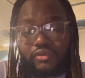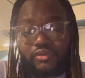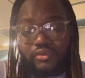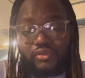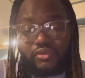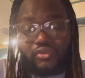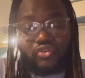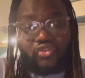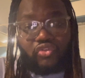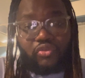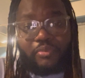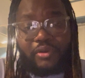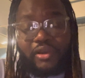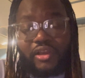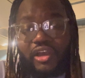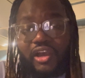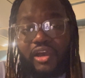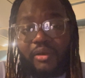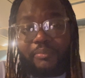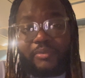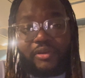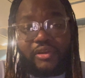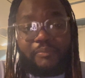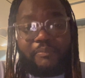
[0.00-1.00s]
you
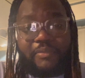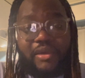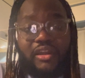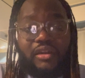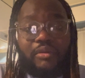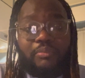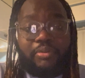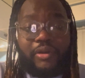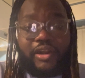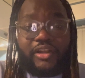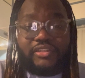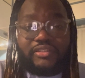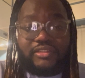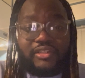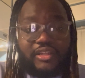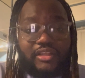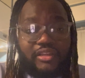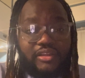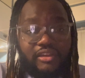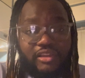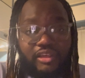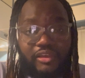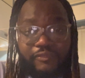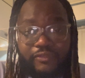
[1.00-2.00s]
becoming a better person
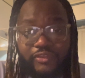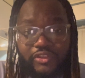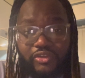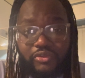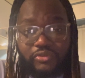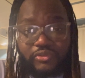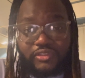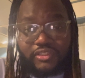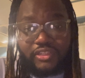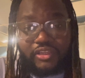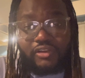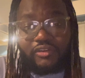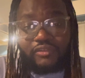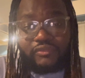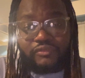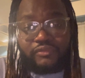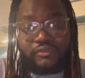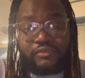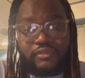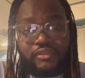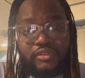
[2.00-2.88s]
and loving yourself,